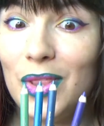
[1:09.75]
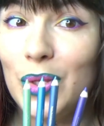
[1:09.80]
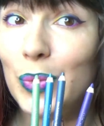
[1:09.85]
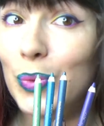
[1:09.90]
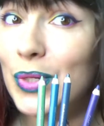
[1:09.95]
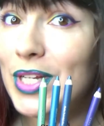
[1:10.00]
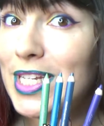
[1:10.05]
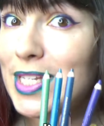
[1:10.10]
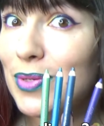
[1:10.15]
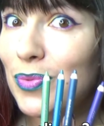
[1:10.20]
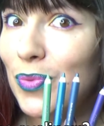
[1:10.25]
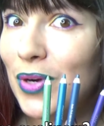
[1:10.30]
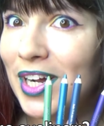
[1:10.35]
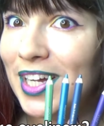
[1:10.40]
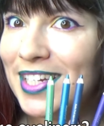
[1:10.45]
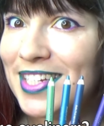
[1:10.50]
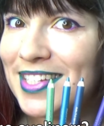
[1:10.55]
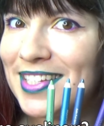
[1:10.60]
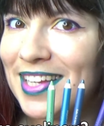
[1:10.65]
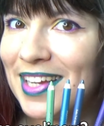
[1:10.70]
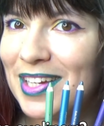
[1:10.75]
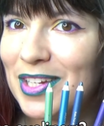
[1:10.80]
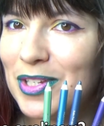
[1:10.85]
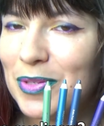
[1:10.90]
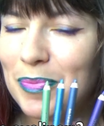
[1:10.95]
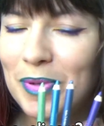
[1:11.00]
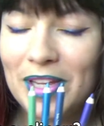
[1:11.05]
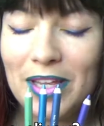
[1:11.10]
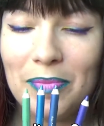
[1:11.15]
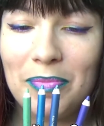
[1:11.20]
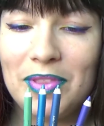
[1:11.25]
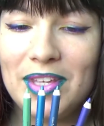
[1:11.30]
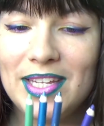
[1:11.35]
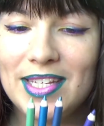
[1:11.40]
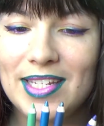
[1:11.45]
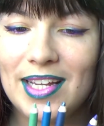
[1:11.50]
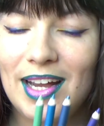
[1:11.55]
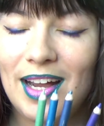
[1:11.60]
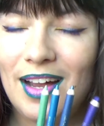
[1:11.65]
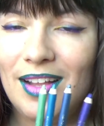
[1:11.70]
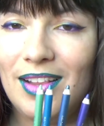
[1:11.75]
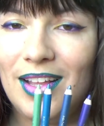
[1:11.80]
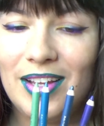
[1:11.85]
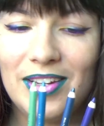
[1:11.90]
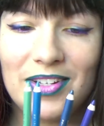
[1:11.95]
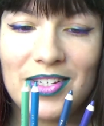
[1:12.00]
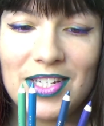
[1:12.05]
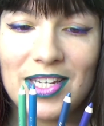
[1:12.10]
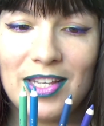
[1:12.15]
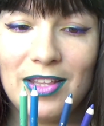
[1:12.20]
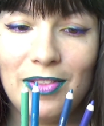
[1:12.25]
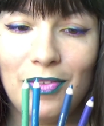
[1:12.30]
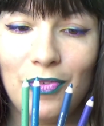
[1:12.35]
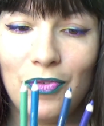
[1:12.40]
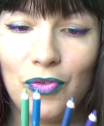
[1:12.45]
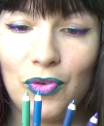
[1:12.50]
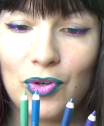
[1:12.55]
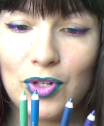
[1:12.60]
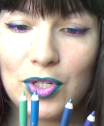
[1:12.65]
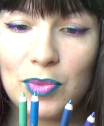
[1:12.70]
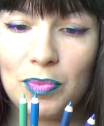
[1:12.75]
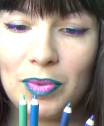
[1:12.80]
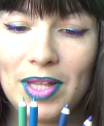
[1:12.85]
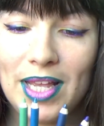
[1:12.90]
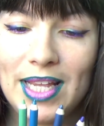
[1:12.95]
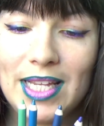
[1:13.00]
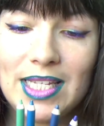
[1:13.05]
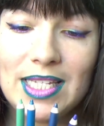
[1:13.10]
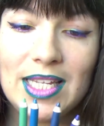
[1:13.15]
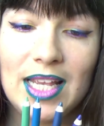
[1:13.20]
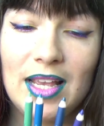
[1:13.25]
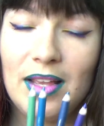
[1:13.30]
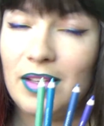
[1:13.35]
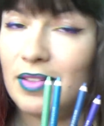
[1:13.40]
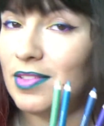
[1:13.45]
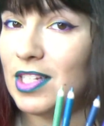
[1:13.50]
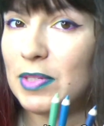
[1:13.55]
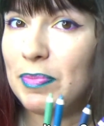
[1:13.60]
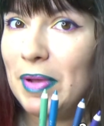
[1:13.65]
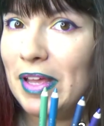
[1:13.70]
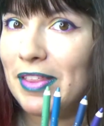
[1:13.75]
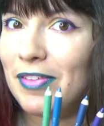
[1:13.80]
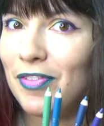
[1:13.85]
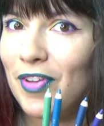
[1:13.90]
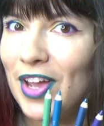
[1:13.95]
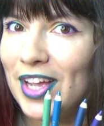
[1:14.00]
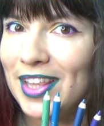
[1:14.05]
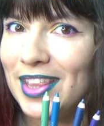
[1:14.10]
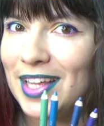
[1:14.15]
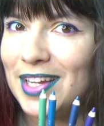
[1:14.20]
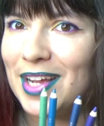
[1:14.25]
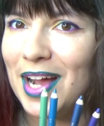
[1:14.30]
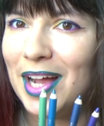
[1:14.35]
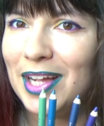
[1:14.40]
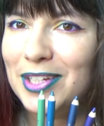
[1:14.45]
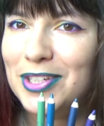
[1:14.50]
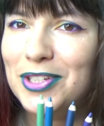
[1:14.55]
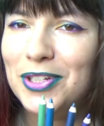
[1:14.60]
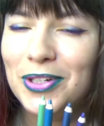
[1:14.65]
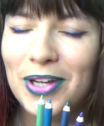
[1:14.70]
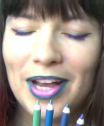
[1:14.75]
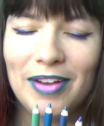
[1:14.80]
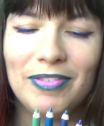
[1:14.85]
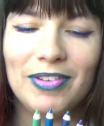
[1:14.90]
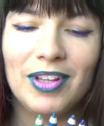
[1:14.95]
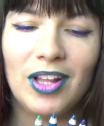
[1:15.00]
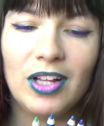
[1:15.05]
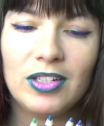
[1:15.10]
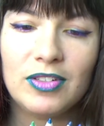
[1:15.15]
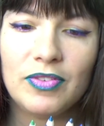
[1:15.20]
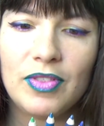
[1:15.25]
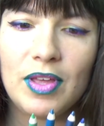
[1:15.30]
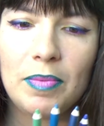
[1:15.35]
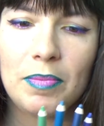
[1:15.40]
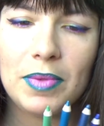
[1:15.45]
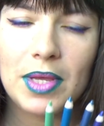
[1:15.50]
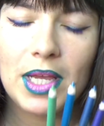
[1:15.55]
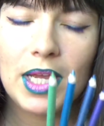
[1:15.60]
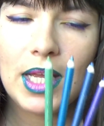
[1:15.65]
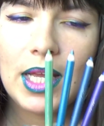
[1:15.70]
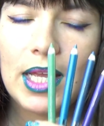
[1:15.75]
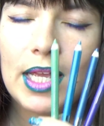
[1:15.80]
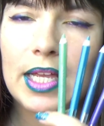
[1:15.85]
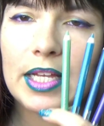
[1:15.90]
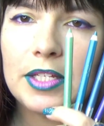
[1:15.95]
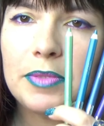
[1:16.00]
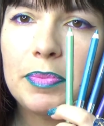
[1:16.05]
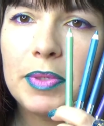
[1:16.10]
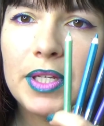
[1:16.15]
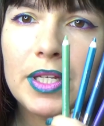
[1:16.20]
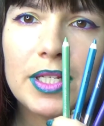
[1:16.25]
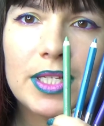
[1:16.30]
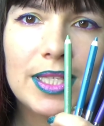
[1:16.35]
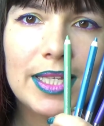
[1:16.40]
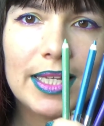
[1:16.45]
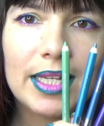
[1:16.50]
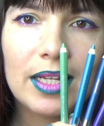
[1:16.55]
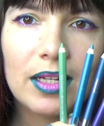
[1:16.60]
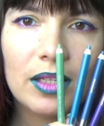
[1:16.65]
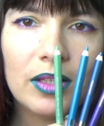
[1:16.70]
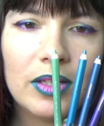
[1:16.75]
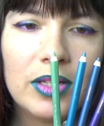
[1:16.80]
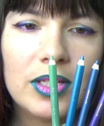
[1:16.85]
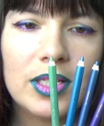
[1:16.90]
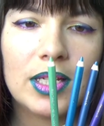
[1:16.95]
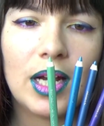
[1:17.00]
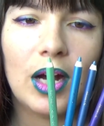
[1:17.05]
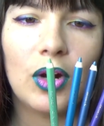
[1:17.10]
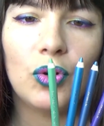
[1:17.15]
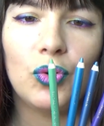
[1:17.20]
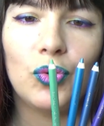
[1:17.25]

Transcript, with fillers: The reason why I decided to pick up these eyeliners in the first place, despite the fact that I do have a lot of them, is because the colors are